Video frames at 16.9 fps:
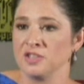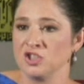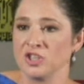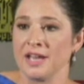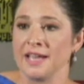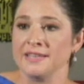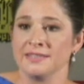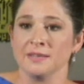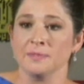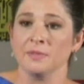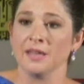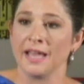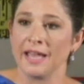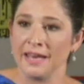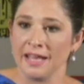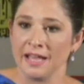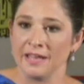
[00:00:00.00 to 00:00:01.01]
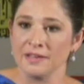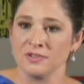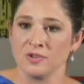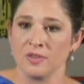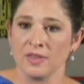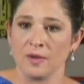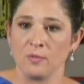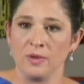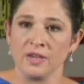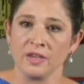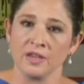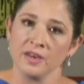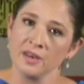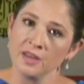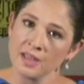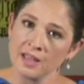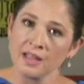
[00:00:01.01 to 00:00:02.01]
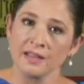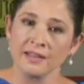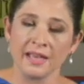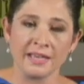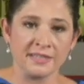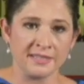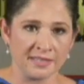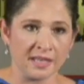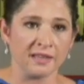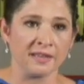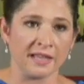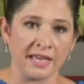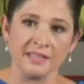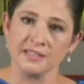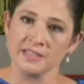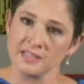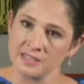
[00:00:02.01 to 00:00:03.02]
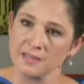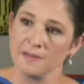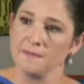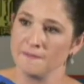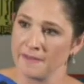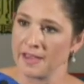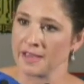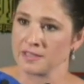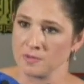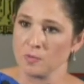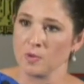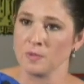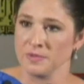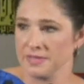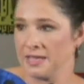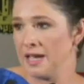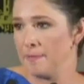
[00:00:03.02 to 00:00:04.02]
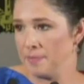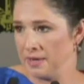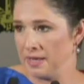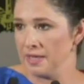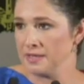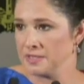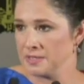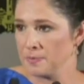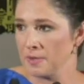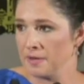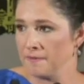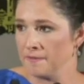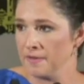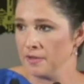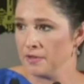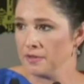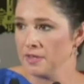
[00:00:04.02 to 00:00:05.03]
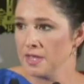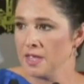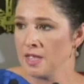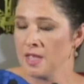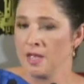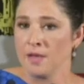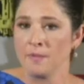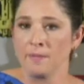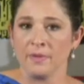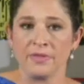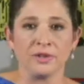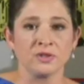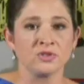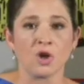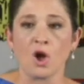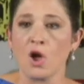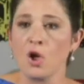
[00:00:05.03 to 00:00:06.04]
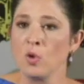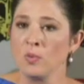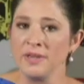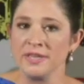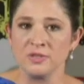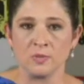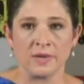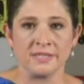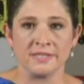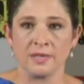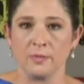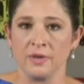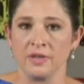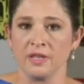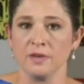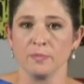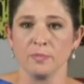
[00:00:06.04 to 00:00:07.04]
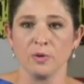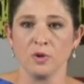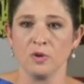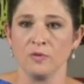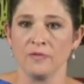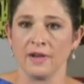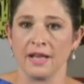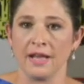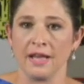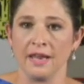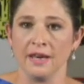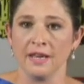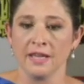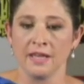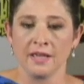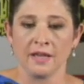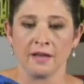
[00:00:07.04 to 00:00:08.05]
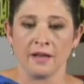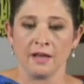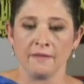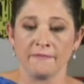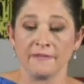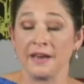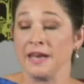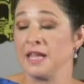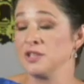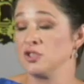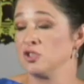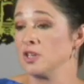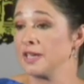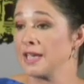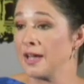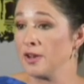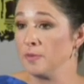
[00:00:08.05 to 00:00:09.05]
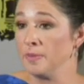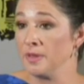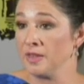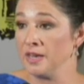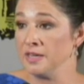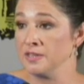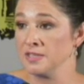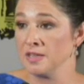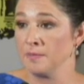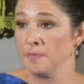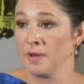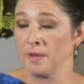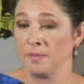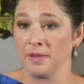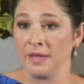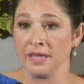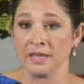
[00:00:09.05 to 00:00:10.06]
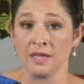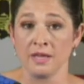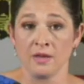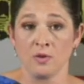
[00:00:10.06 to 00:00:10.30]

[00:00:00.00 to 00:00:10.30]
to shine some light on so that we could, like sunlight, disinfect what was happening in Springfield. But there's always ways that we can improve on uh, financial accountability to the public.